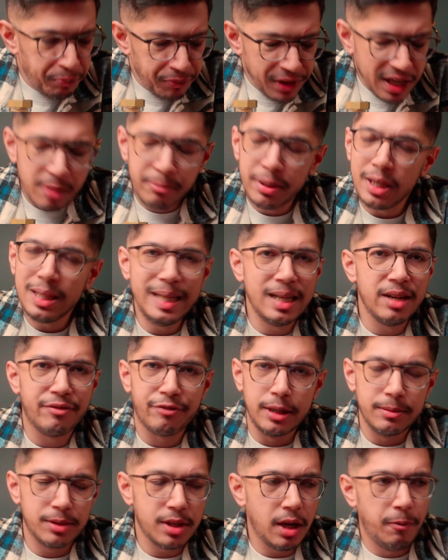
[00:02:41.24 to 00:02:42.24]
Completely
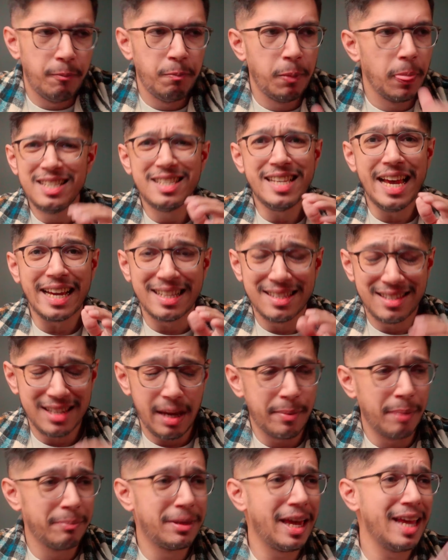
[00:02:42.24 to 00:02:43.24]
different. So second
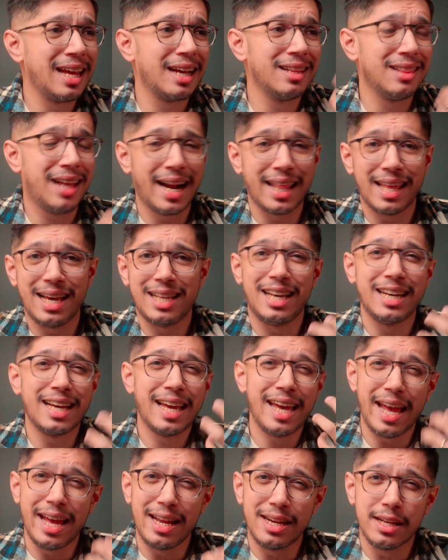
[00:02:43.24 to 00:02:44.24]
sip, I'm getting a lot of that like
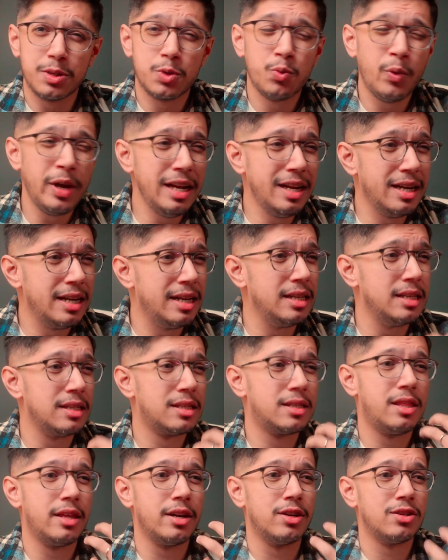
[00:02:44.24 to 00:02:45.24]
candy
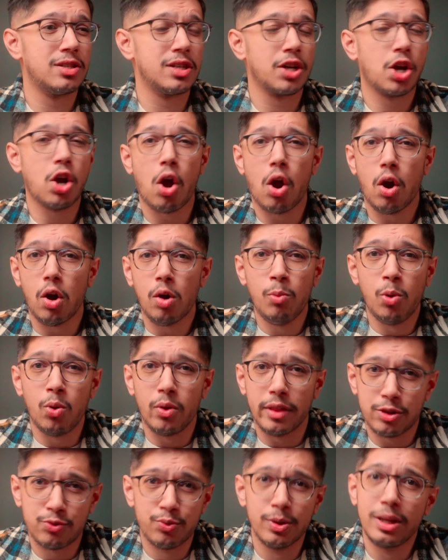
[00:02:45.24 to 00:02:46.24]
sweetness. There's the caramel
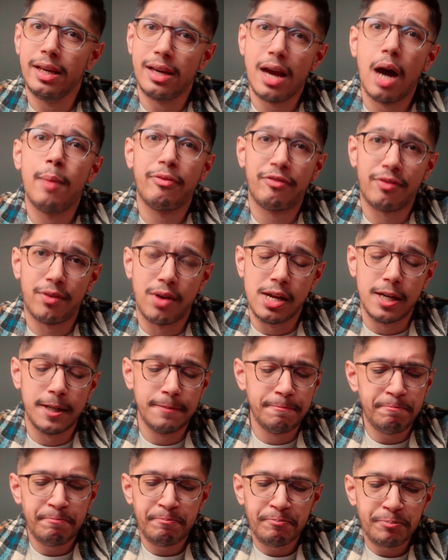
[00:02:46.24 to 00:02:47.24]
that's really up front.
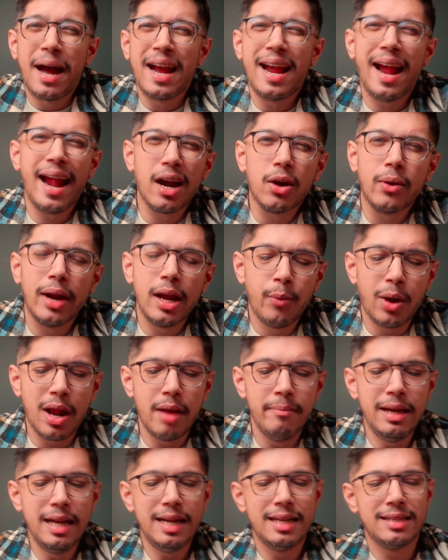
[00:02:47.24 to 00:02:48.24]
By aerate, what I
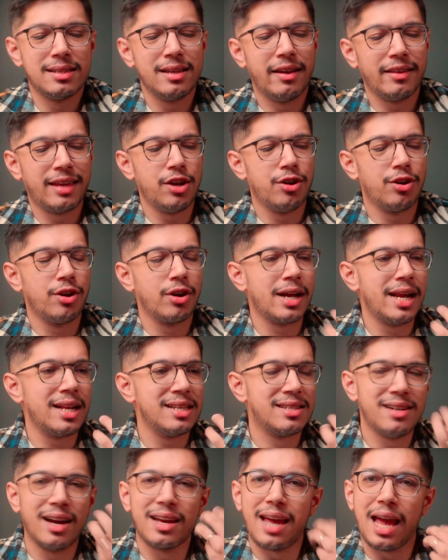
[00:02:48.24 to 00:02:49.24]
mean is that if you're kind of
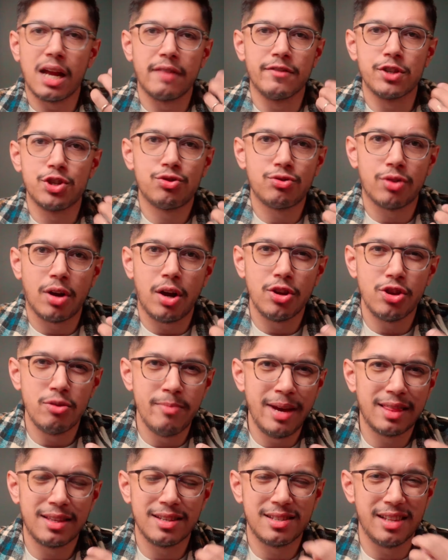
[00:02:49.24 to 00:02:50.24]
sucking out of a straw, you
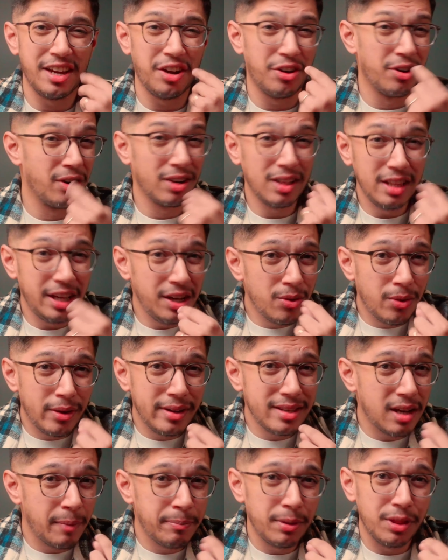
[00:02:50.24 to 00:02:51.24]
make this like gurgly
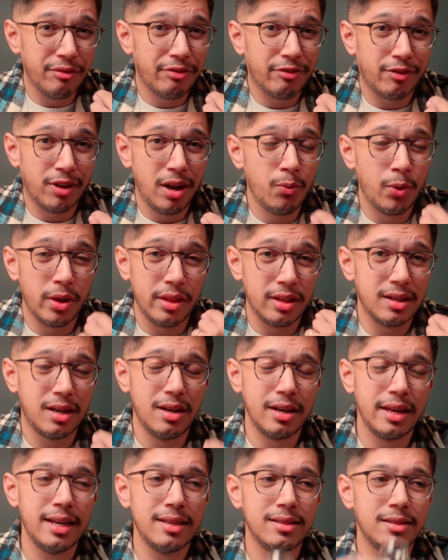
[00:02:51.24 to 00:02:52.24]
noise up in the front where the
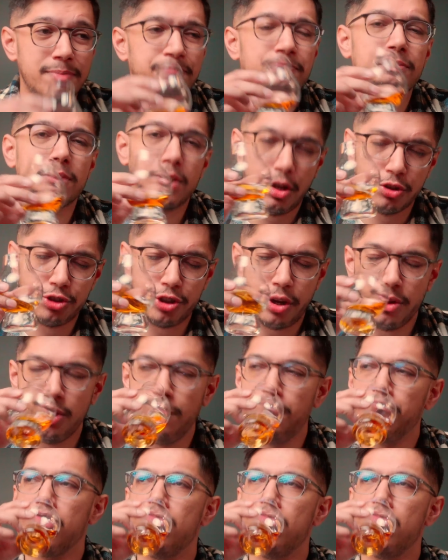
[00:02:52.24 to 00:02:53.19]
tongue is. I'll show you.